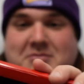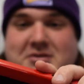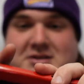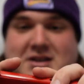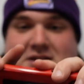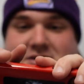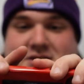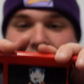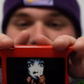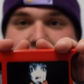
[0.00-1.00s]
But this case
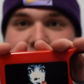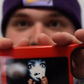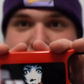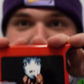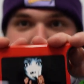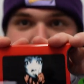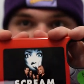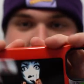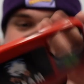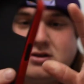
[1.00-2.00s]
definitely feels
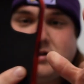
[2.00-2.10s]
good.